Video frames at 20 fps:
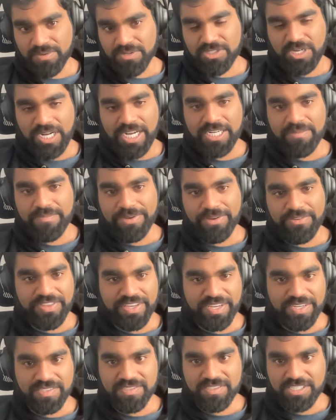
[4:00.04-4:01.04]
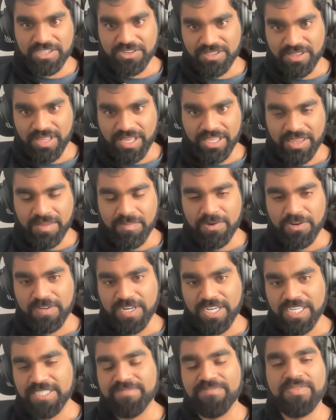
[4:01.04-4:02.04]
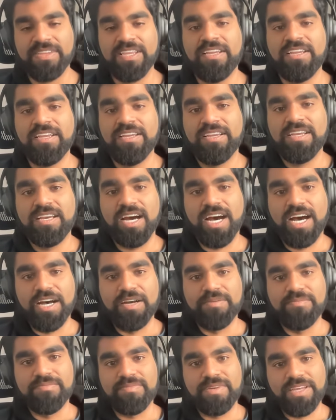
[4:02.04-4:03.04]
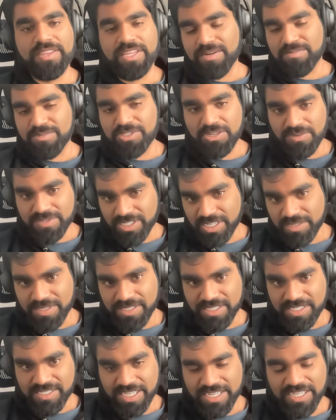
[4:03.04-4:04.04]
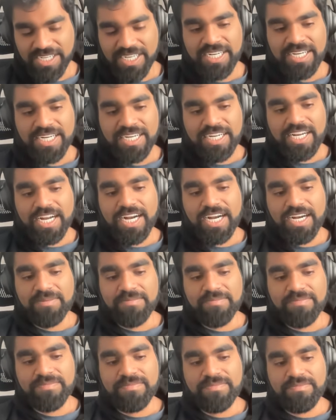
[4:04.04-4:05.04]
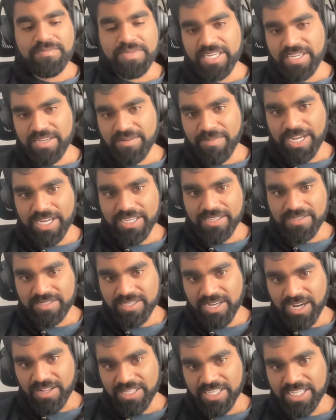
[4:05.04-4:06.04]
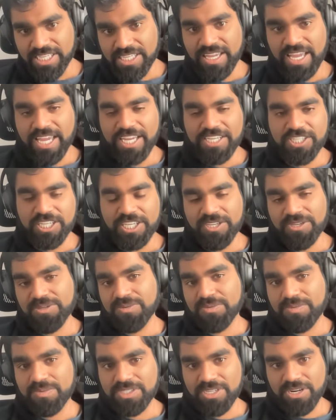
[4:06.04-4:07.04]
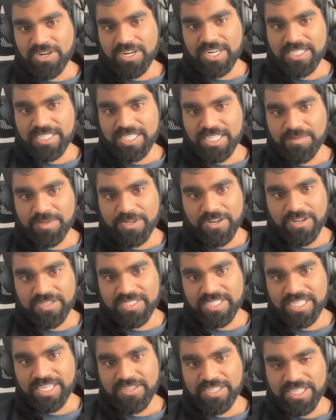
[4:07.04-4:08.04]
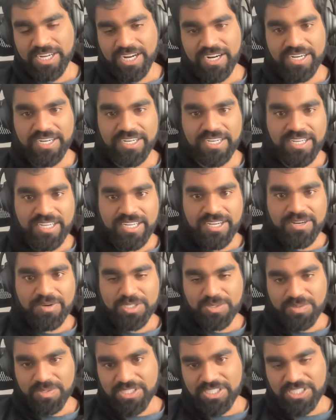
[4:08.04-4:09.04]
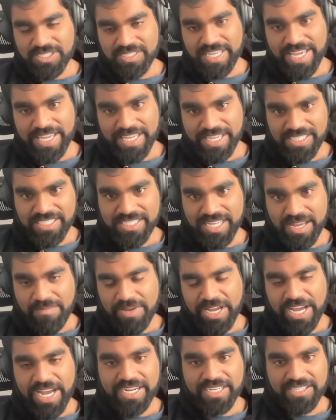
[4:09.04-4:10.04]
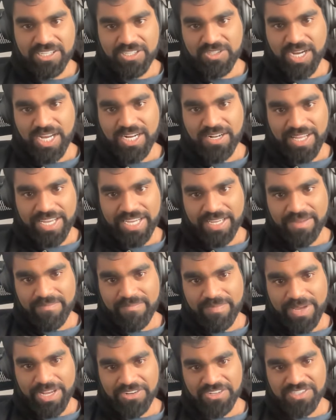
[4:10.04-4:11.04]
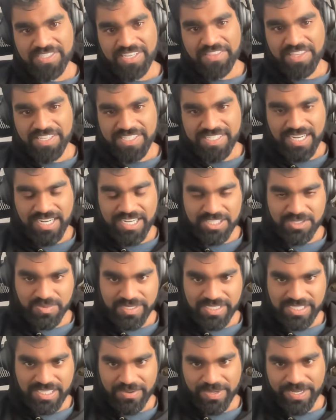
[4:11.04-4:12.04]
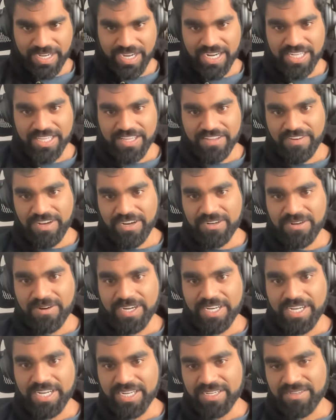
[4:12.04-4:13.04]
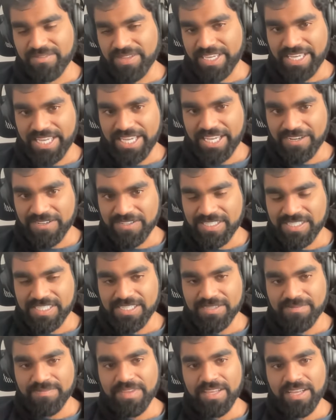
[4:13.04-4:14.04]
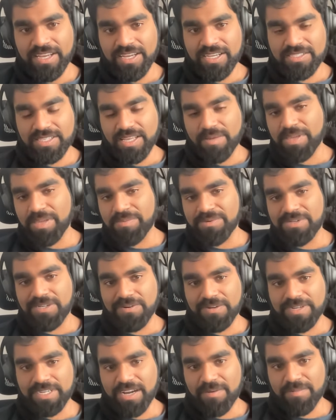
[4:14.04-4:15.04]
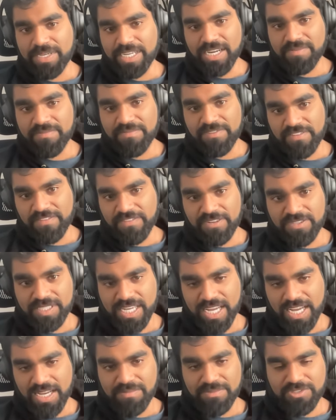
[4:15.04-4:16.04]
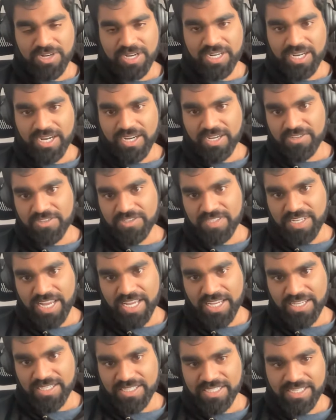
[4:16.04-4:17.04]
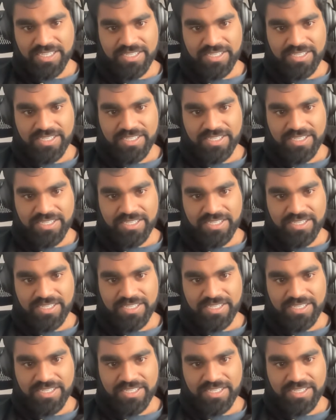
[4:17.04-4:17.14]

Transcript: trying to build things during like the bull run. Um, and then I'm sure we'll talk about this later. Um, me and my colleague HQ, we started a team called TLDR which was just taking a step back to try to like better synthesize what's going on in the Filecoin like ecosystem, so that people who are coming up for the first time trying to understand